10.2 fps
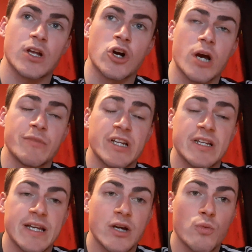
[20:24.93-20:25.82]
Got him in a
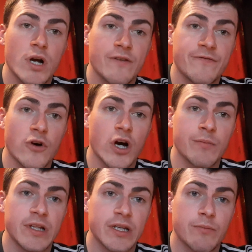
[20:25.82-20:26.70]
deal worth
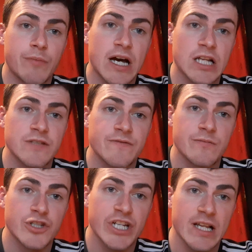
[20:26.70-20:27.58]
£40 million
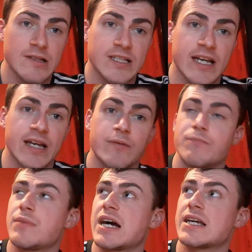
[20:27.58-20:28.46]
from Chelsea
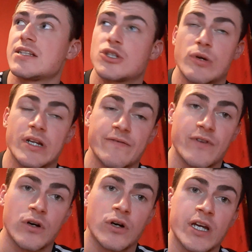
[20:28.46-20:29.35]
back in
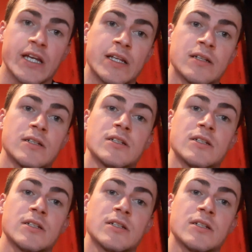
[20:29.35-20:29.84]
2014.